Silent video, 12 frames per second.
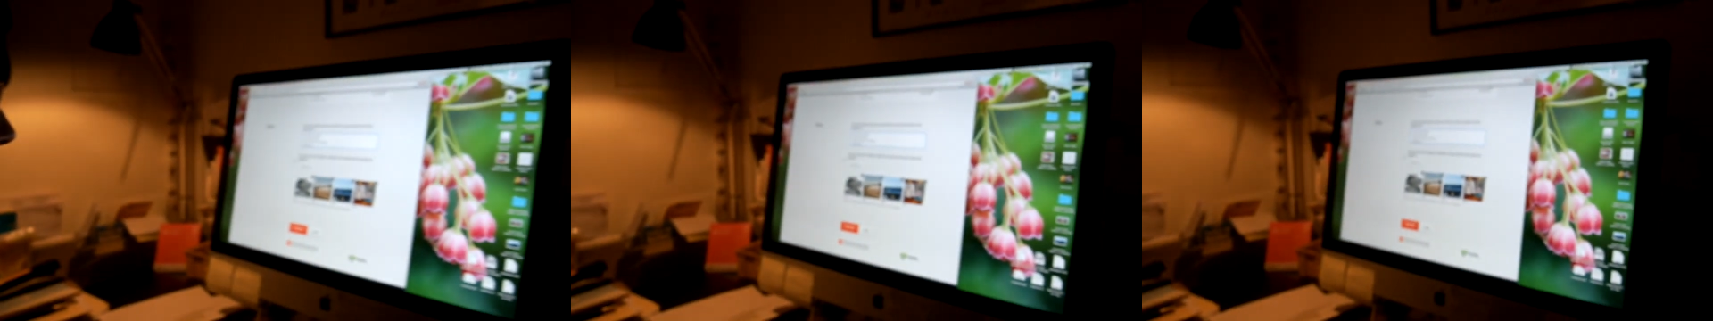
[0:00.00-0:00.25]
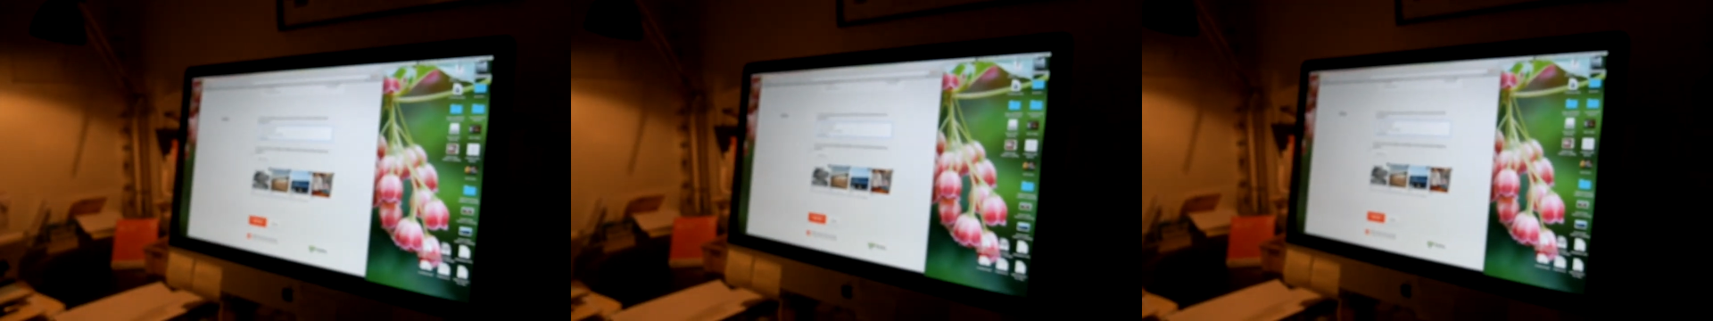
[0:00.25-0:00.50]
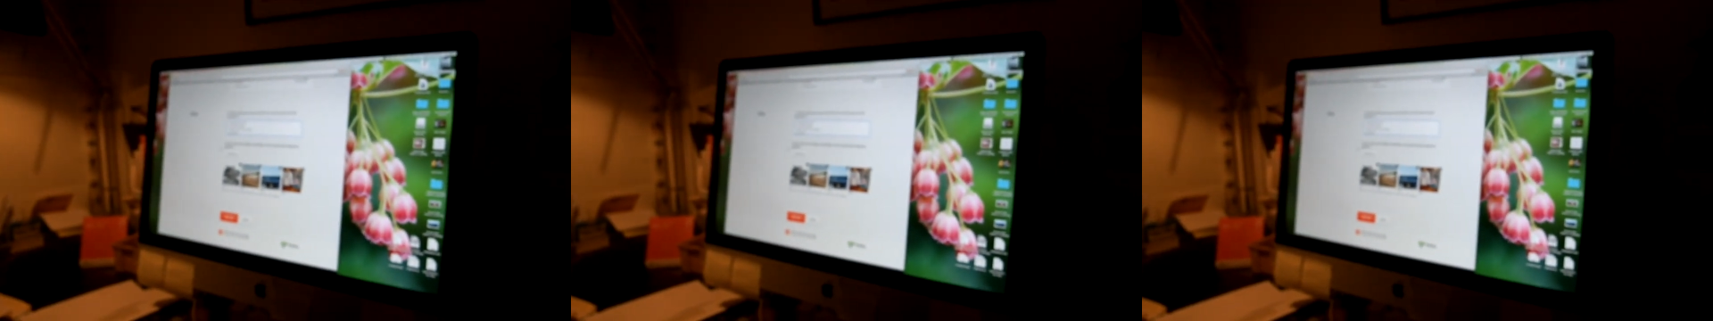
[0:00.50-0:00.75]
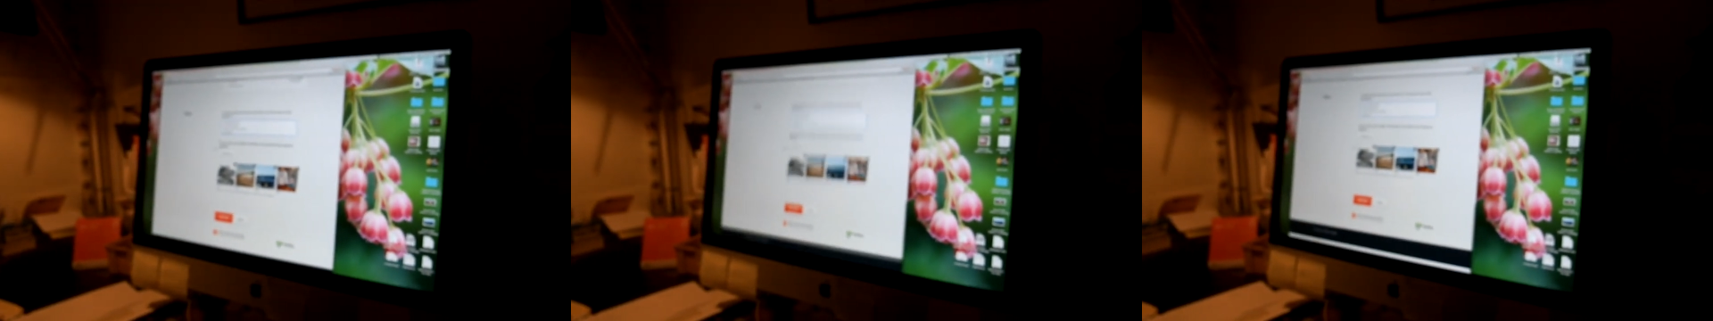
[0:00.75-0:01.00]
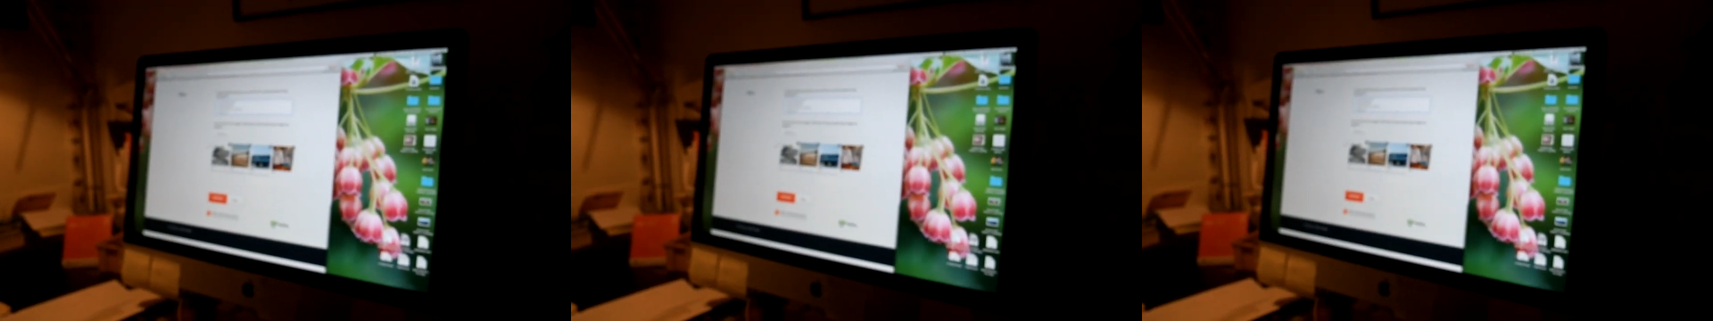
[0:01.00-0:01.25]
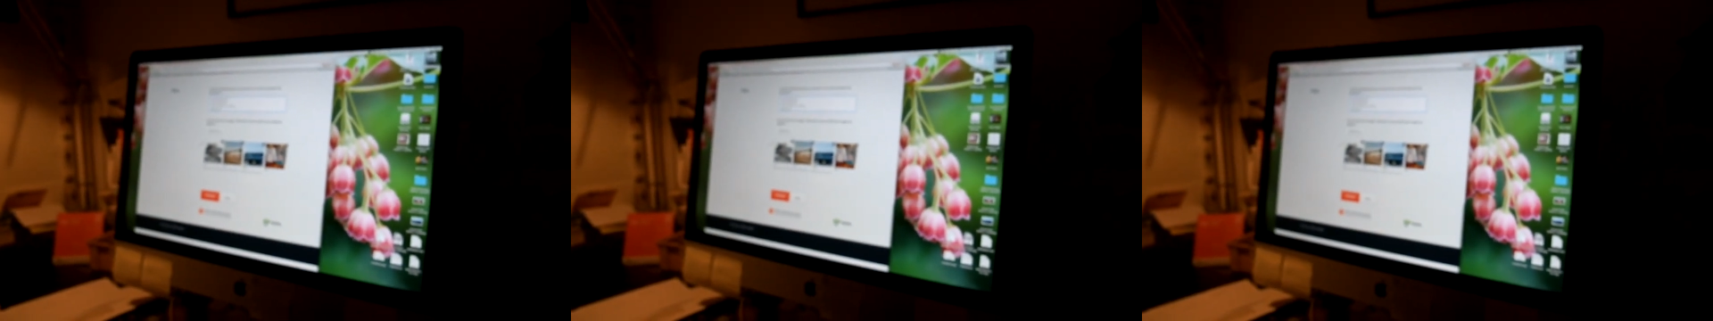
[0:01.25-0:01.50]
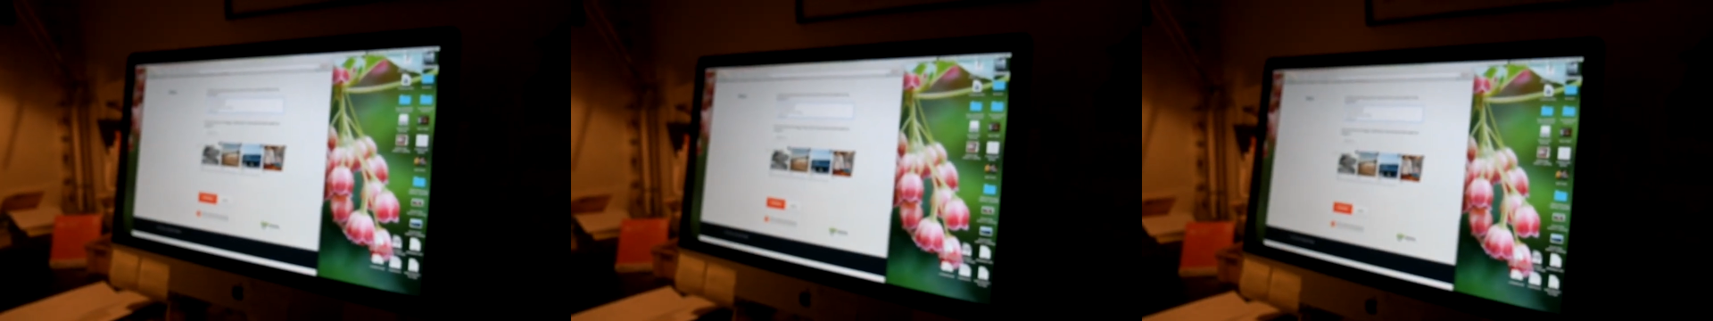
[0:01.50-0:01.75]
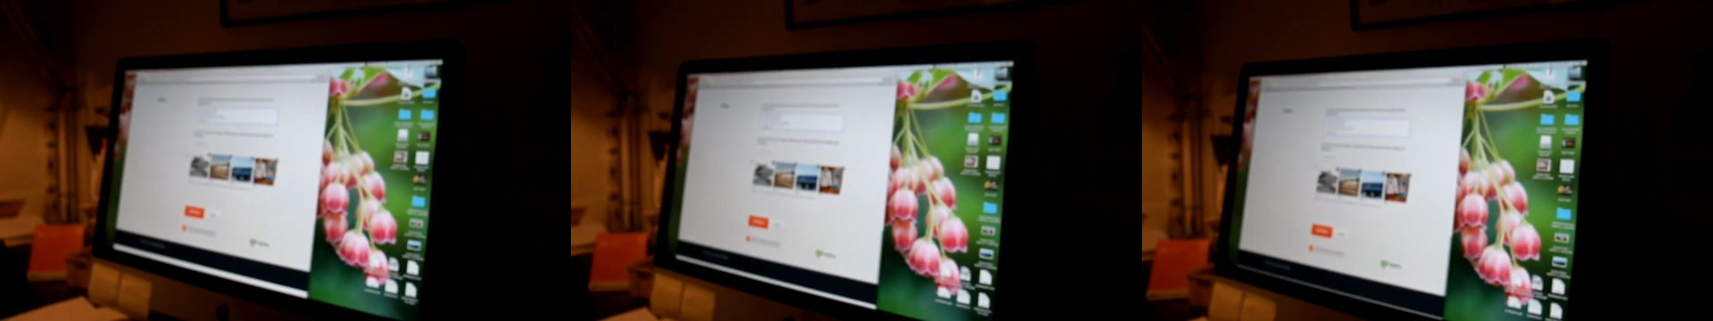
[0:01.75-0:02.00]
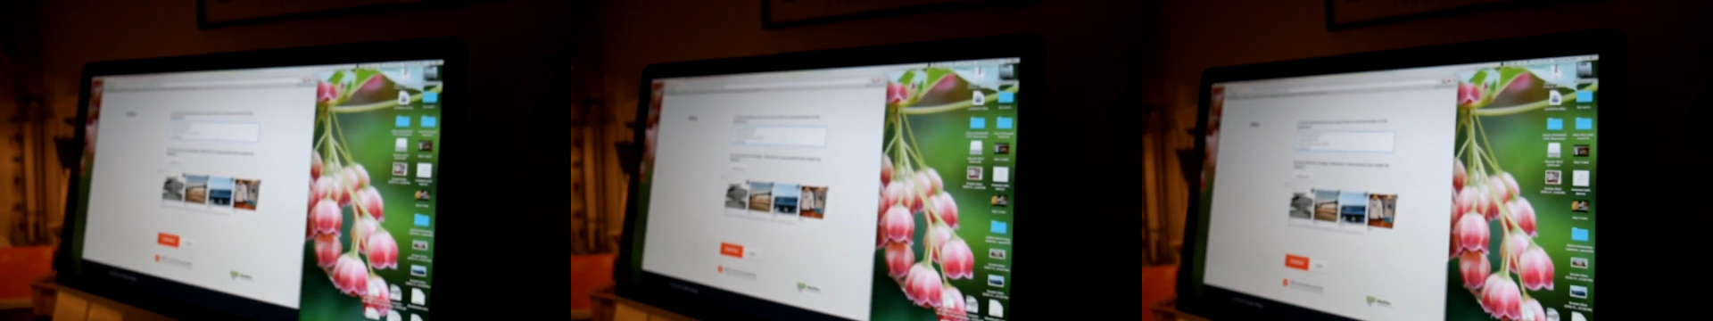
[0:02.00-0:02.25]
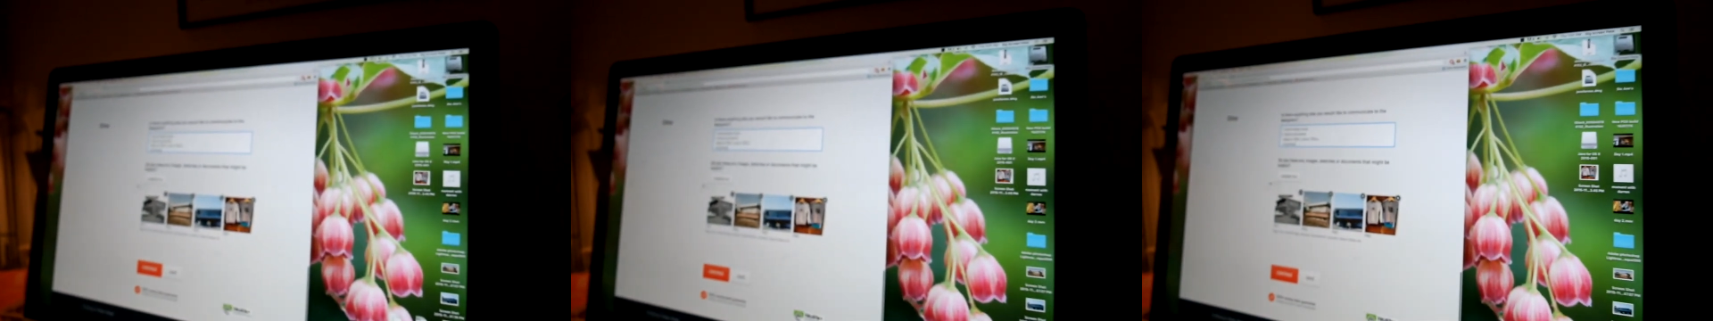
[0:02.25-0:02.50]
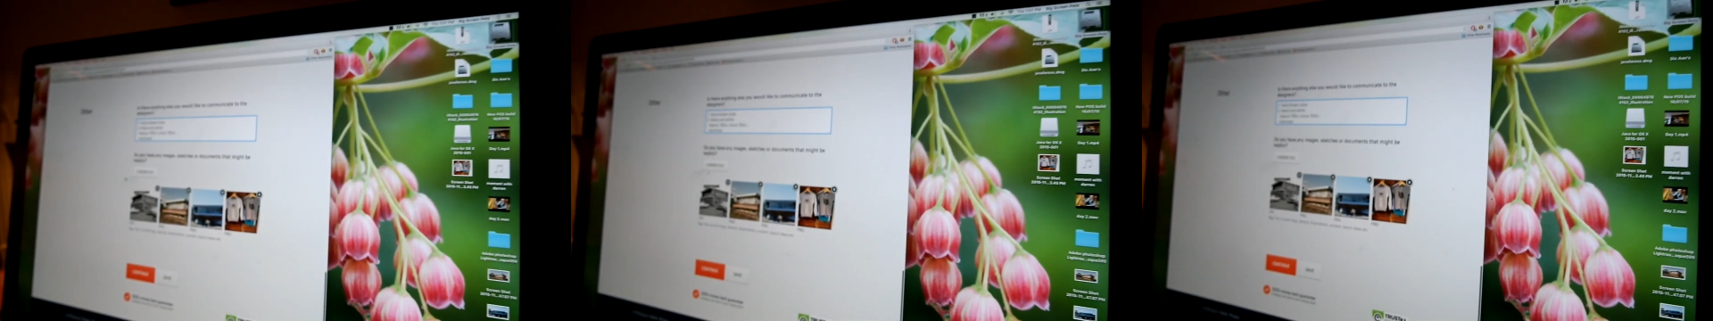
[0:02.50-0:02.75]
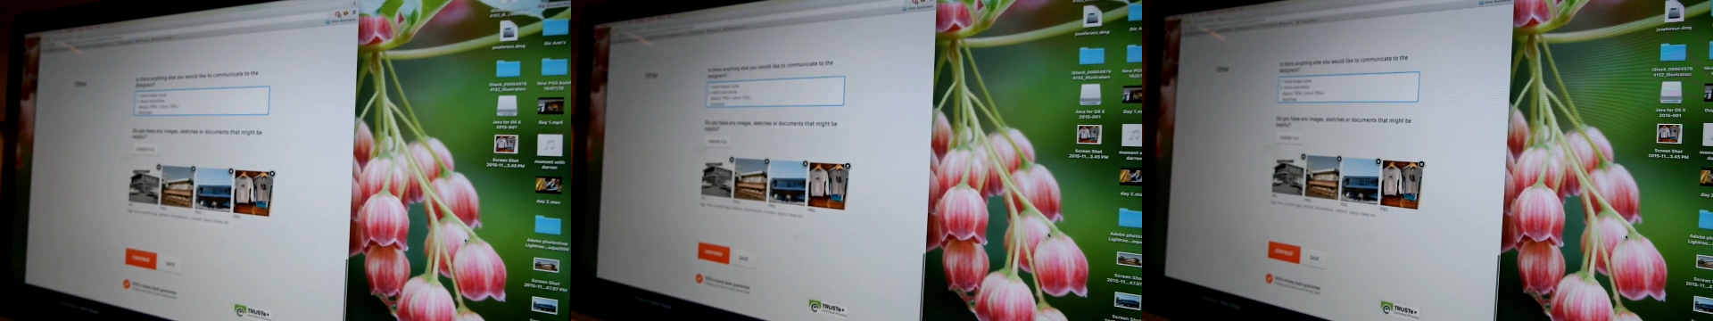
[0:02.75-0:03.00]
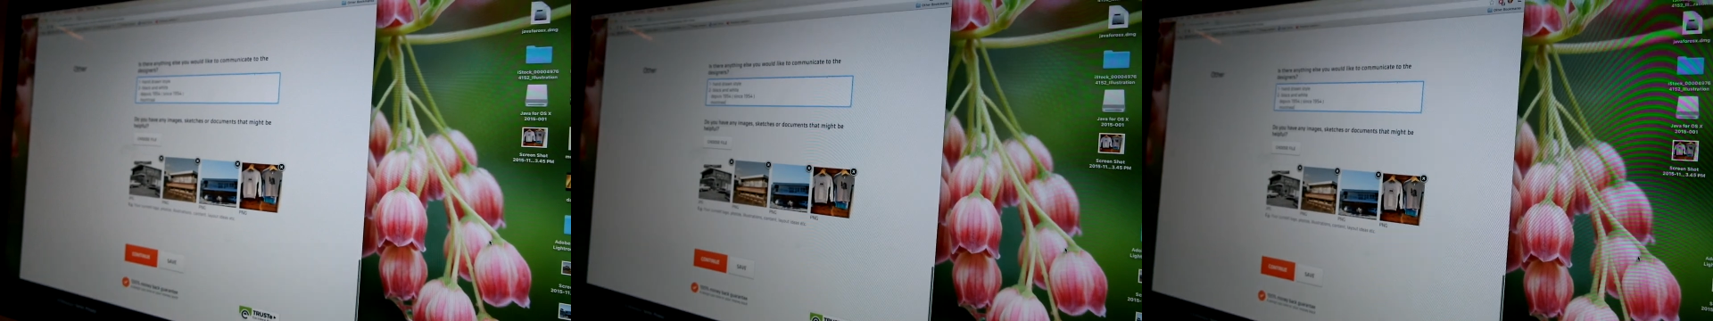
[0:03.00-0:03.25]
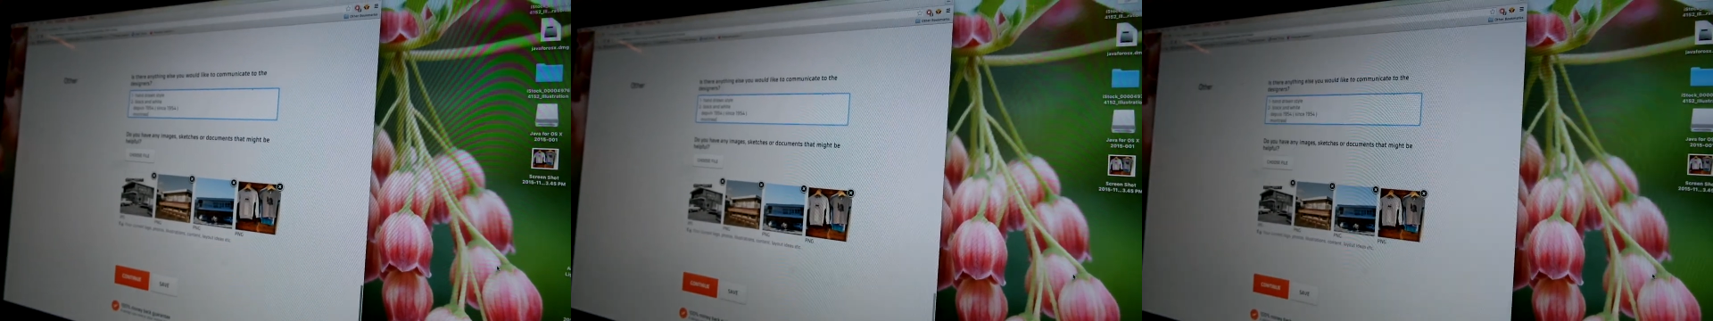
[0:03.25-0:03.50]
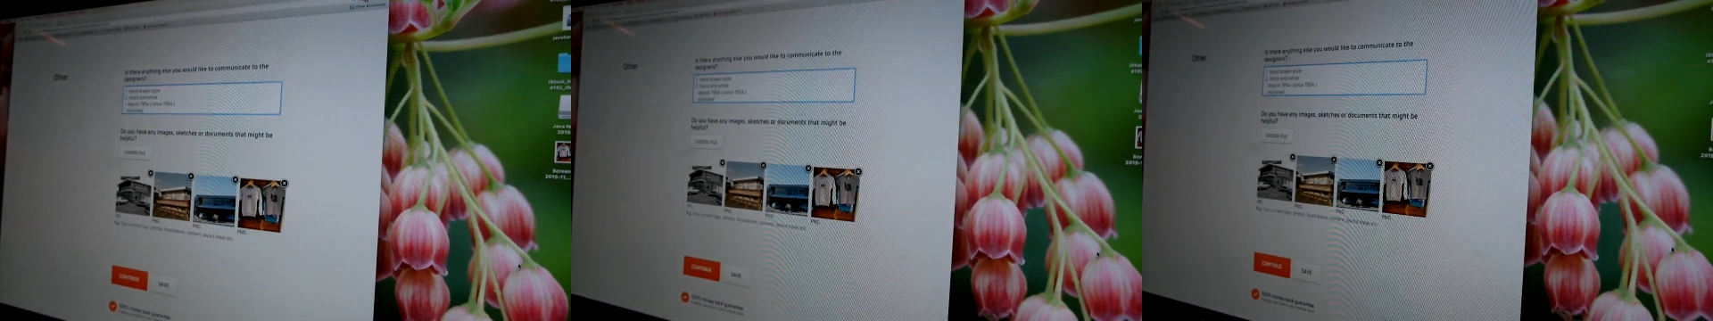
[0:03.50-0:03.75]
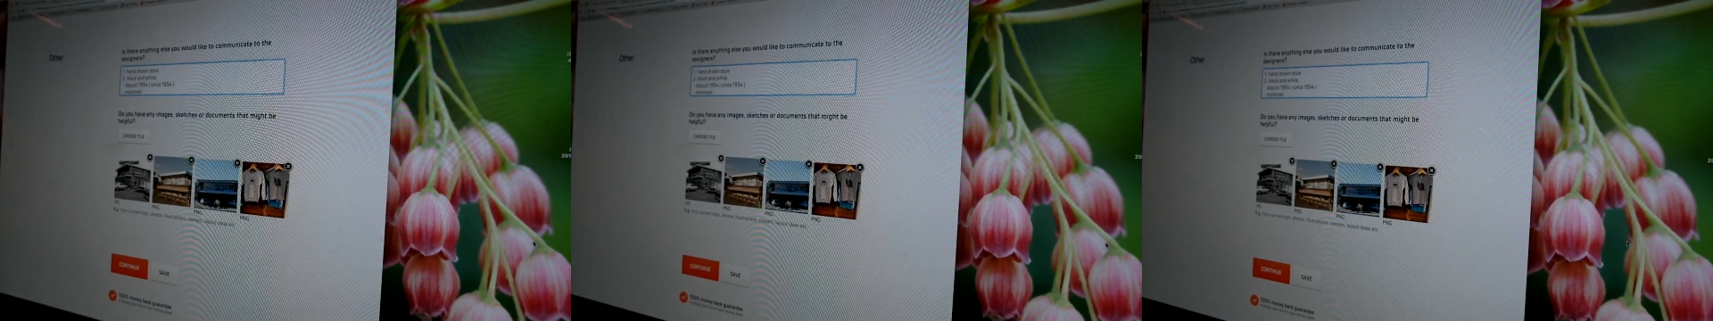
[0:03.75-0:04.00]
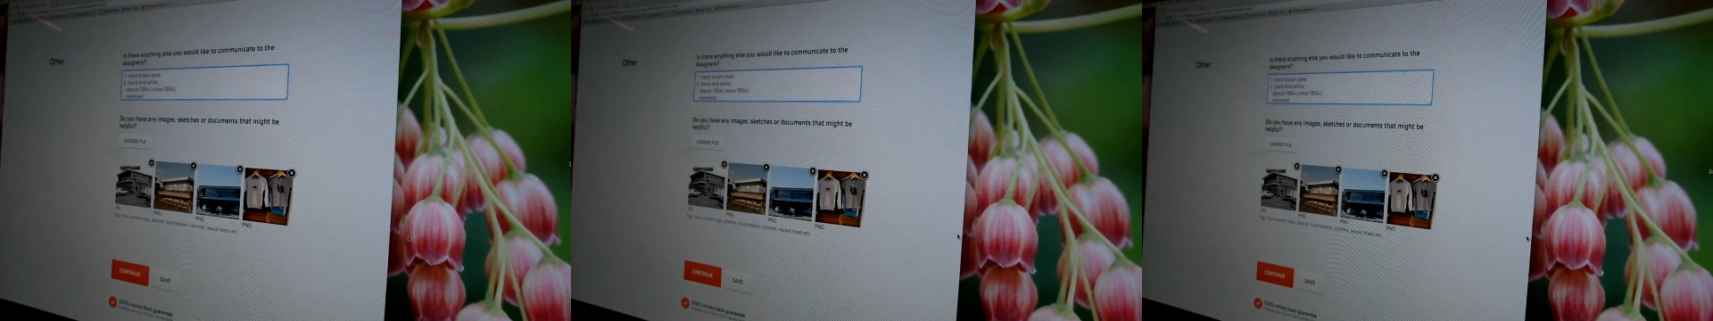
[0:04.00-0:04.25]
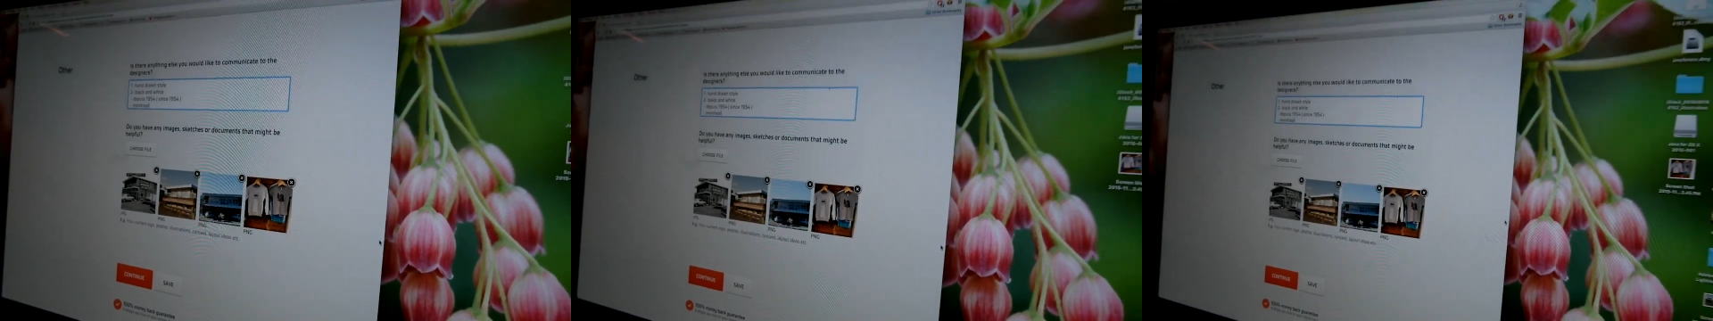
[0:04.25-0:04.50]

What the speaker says: [unreadable: no face in view]